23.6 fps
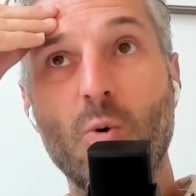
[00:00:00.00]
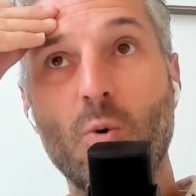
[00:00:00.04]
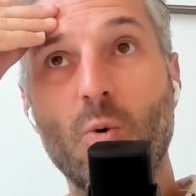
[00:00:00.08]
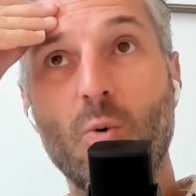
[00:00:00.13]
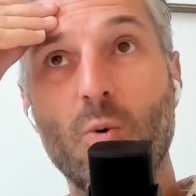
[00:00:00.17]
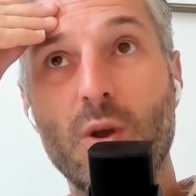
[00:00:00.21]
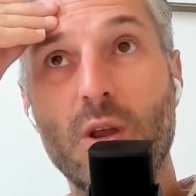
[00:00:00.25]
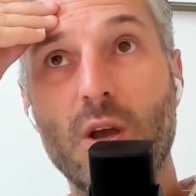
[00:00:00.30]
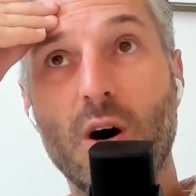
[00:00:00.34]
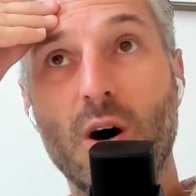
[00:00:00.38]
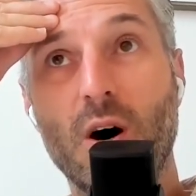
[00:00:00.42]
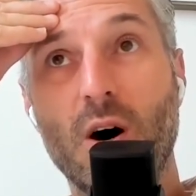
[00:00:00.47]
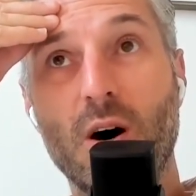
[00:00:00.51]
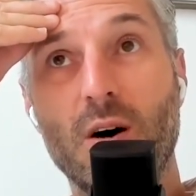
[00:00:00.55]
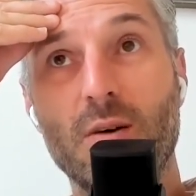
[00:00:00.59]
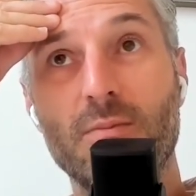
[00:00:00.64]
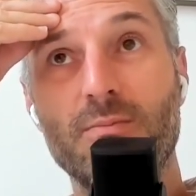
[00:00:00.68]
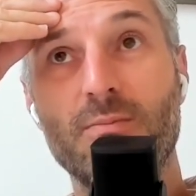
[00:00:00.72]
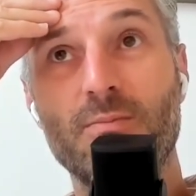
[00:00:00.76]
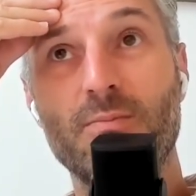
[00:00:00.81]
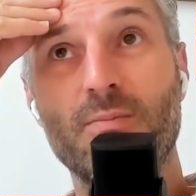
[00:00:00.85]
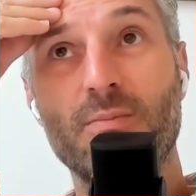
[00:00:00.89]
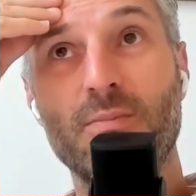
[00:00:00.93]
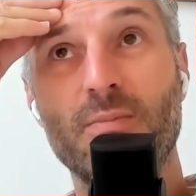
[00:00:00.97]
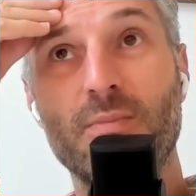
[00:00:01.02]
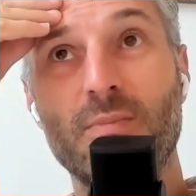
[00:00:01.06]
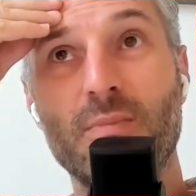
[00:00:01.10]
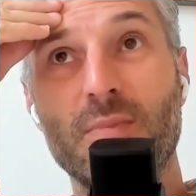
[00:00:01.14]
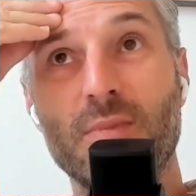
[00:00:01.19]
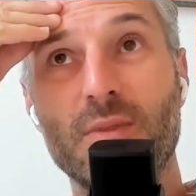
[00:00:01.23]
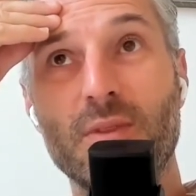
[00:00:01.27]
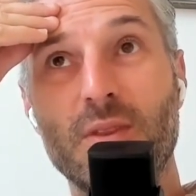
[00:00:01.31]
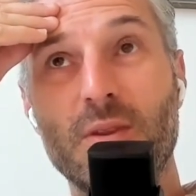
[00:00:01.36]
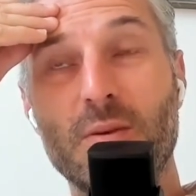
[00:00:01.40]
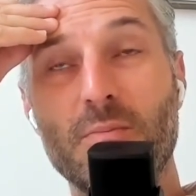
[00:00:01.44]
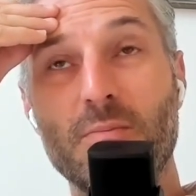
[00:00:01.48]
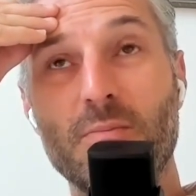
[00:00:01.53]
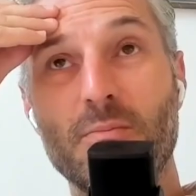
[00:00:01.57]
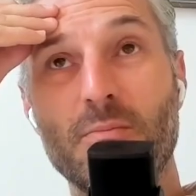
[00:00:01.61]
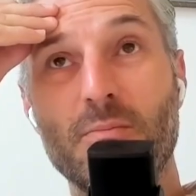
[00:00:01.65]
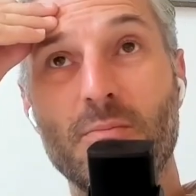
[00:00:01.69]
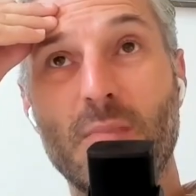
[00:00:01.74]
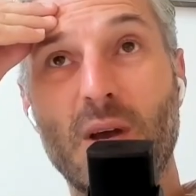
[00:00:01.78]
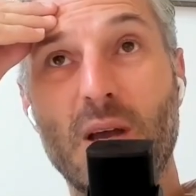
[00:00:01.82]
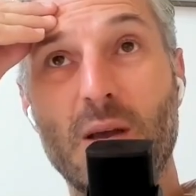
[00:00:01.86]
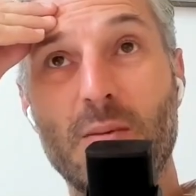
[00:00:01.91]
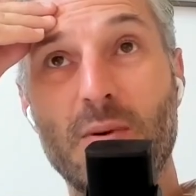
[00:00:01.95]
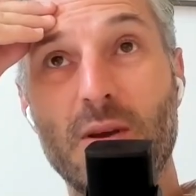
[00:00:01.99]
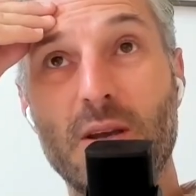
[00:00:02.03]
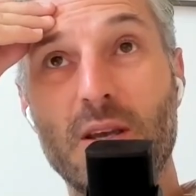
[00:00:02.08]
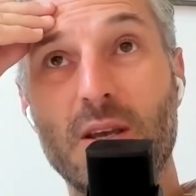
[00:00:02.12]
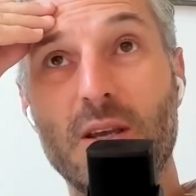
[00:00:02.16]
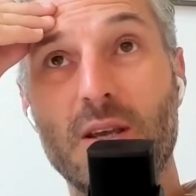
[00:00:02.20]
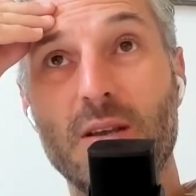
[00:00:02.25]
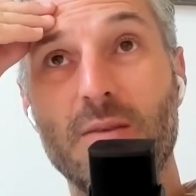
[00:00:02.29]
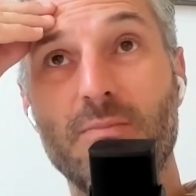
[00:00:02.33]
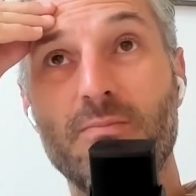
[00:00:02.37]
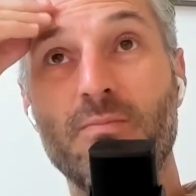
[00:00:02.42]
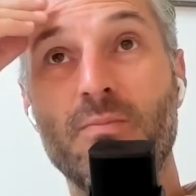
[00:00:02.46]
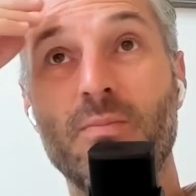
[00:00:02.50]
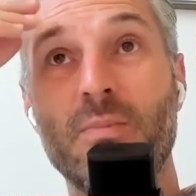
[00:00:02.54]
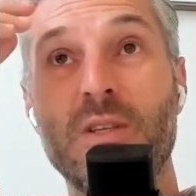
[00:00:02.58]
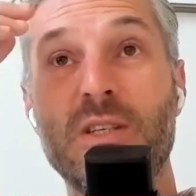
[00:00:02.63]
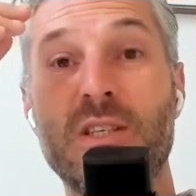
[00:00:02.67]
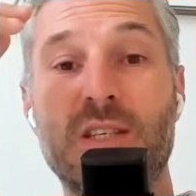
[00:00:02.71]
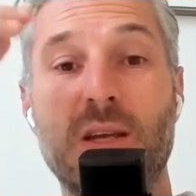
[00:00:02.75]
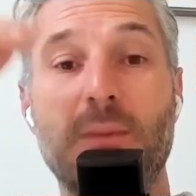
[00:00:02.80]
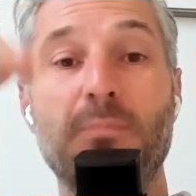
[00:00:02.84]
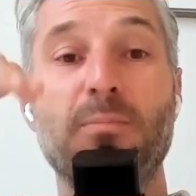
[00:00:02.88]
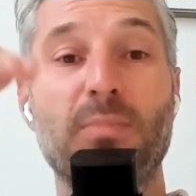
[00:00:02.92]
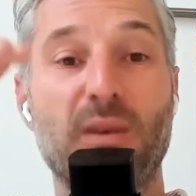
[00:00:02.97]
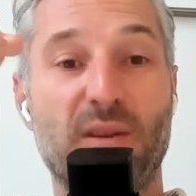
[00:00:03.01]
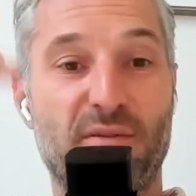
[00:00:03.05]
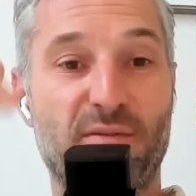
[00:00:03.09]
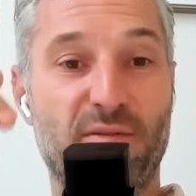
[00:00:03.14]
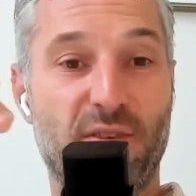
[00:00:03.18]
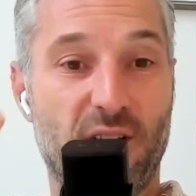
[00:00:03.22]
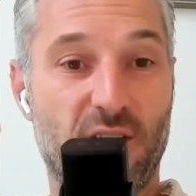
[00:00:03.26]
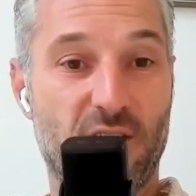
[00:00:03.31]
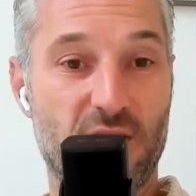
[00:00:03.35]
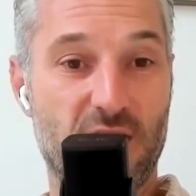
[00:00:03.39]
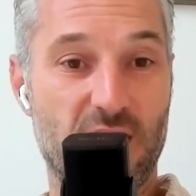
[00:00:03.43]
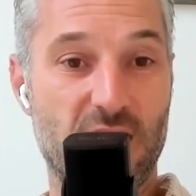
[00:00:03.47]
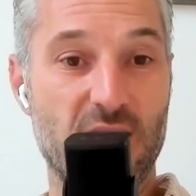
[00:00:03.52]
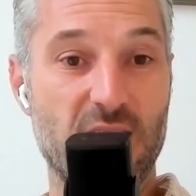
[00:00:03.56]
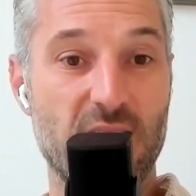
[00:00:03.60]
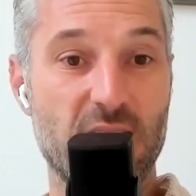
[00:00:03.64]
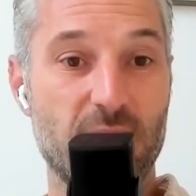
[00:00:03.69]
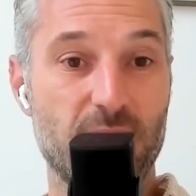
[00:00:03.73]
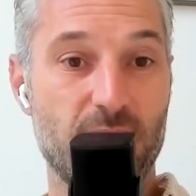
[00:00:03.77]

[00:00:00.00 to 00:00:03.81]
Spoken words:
we are maybe simplifying it